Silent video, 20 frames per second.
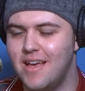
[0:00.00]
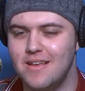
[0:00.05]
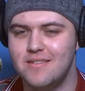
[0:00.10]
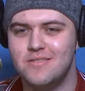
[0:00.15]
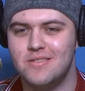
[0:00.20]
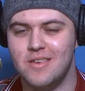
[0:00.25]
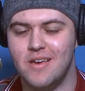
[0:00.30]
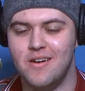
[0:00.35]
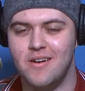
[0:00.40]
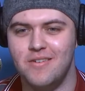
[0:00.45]

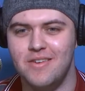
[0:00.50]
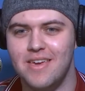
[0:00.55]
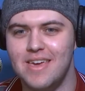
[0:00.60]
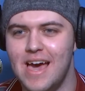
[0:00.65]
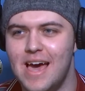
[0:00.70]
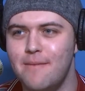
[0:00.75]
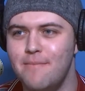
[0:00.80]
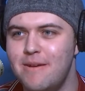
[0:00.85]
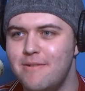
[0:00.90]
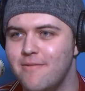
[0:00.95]
So you
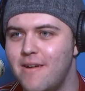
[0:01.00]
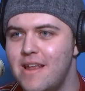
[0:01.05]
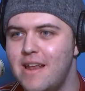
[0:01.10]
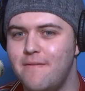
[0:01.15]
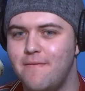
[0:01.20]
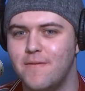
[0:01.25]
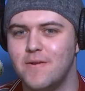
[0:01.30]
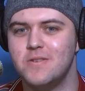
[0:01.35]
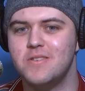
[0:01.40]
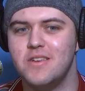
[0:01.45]
got to be ready
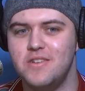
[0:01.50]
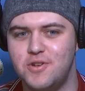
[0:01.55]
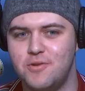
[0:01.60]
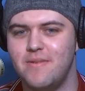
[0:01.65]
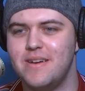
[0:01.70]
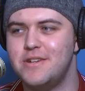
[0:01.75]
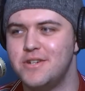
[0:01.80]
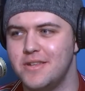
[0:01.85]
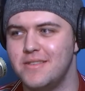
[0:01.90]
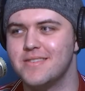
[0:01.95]
for
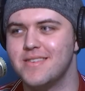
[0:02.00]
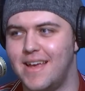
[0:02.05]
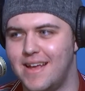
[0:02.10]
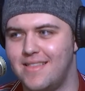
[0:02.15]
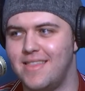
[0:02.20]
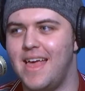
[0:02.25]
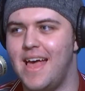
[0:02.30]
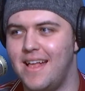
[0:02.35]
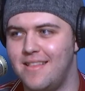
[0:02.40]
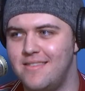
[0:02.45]
situations
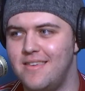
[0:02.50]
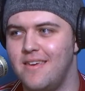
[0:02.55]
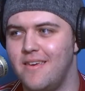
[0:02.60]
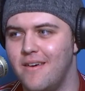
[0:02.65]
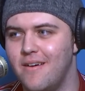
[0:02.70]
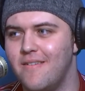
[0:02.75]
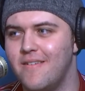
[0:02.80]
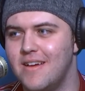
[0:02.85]
like that too.